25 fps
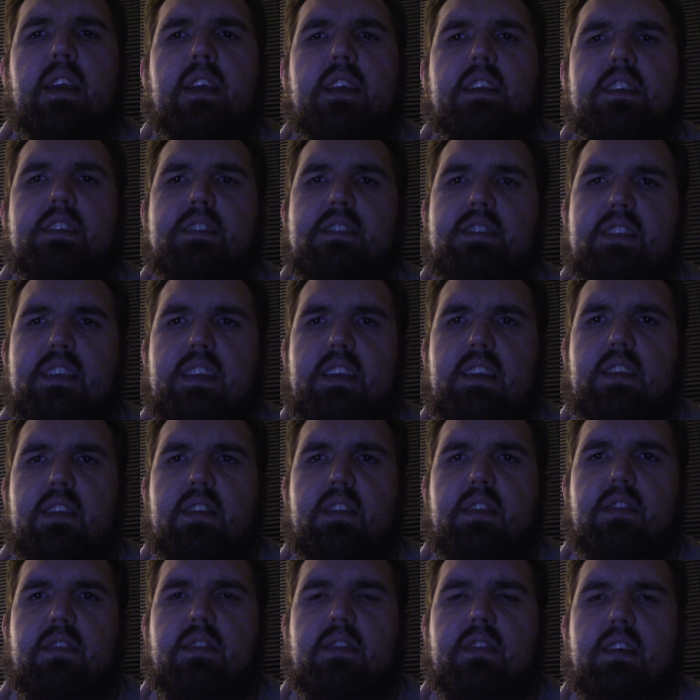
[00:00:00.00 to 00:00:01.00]
You see,
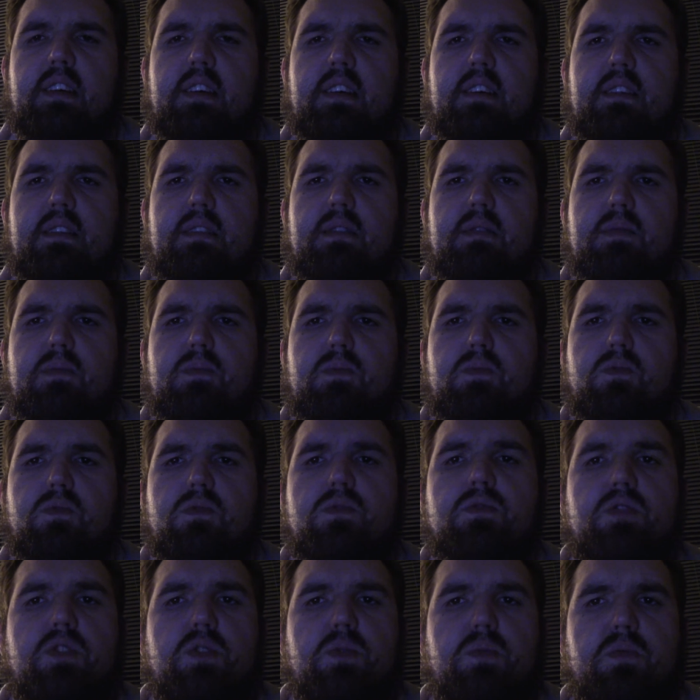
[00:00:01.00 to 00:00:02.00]
the
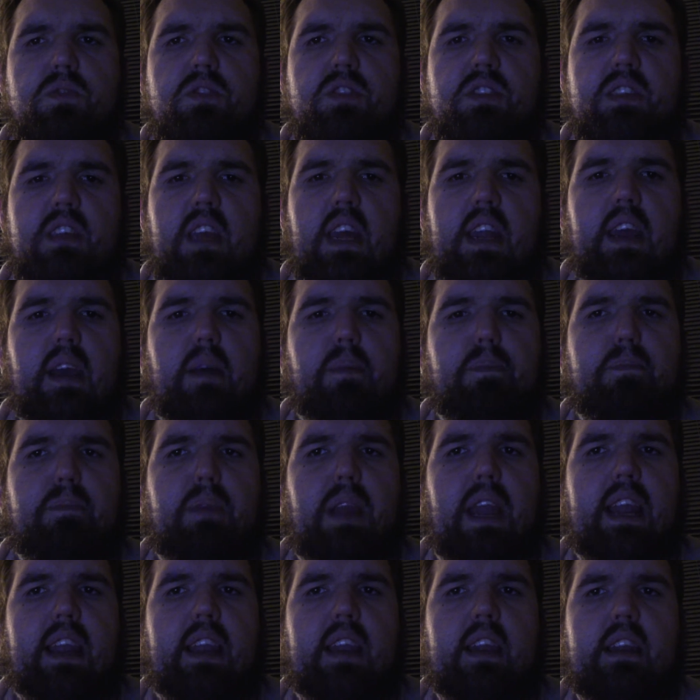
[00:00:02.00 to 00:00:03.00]
rules were set up
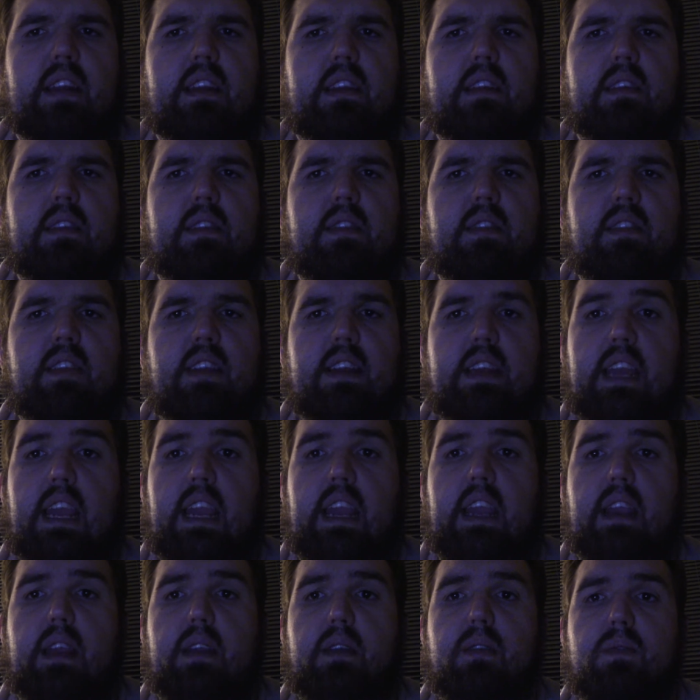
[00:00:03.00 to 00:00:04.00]
back in the
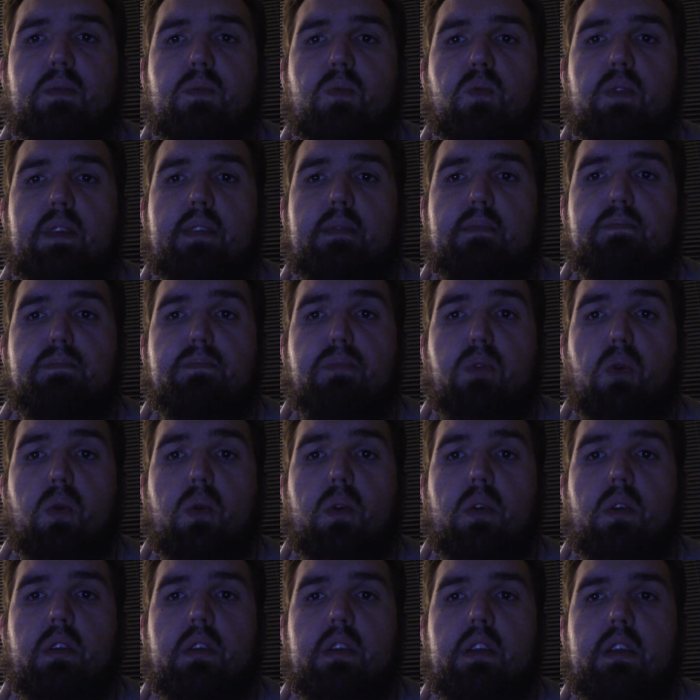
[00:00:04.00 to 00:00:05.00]
day when
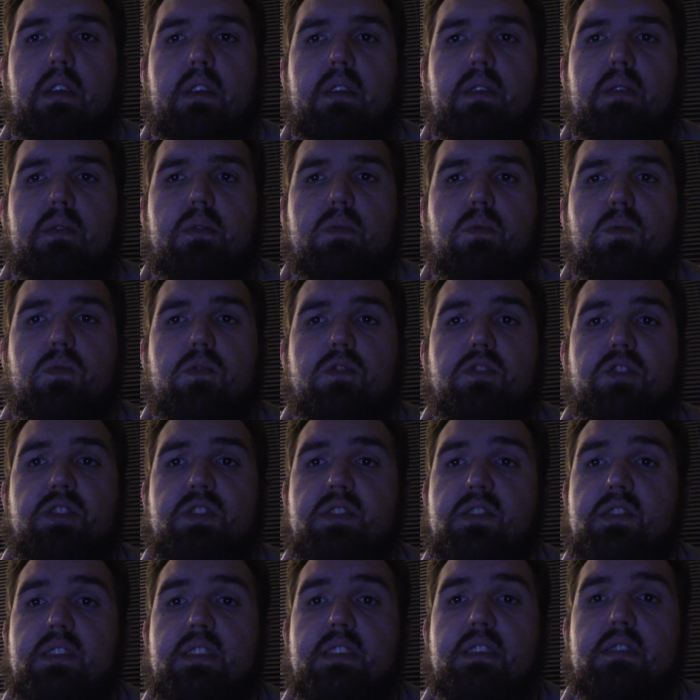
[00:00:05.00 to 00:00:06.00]
Borg were
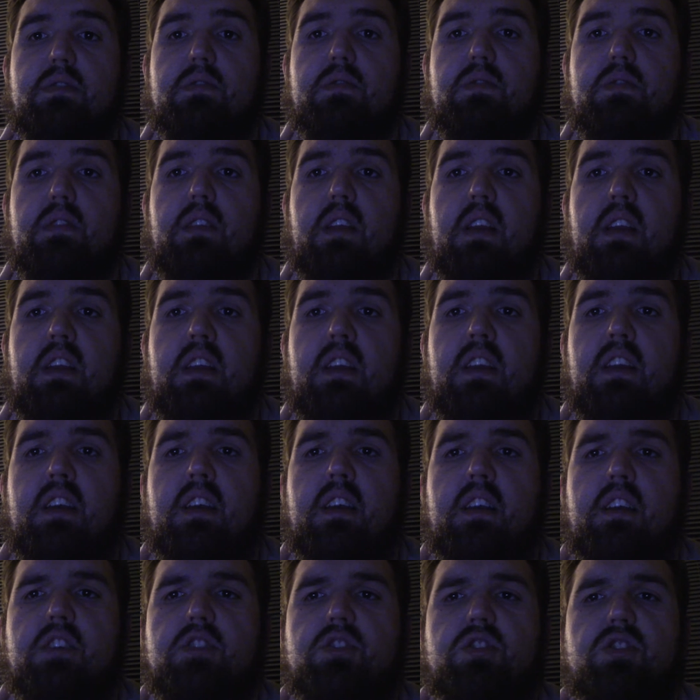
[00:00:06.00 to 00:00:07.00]
still
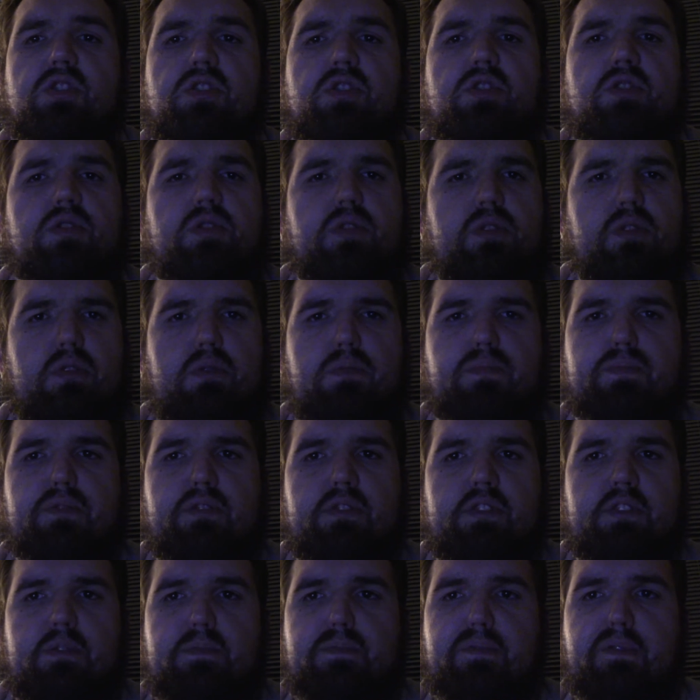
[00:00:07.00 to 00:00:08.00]
super
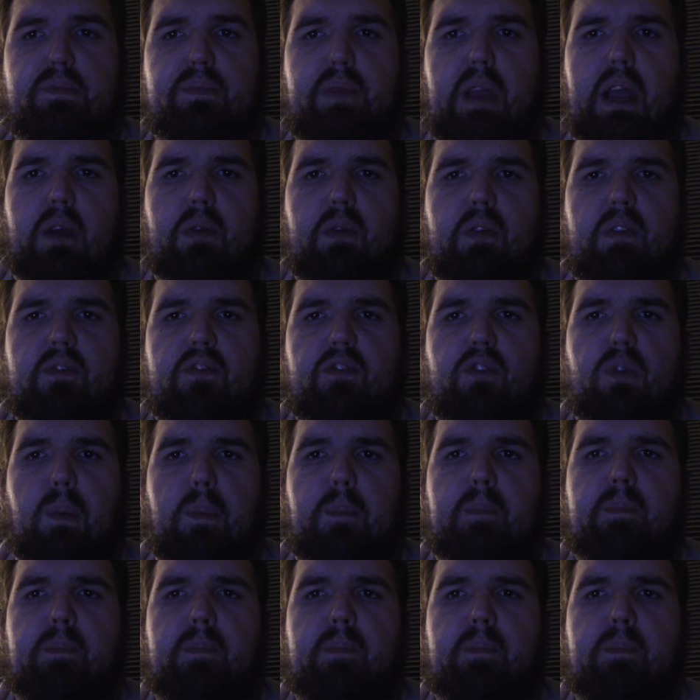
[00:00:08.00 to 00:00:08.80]
duper powerful.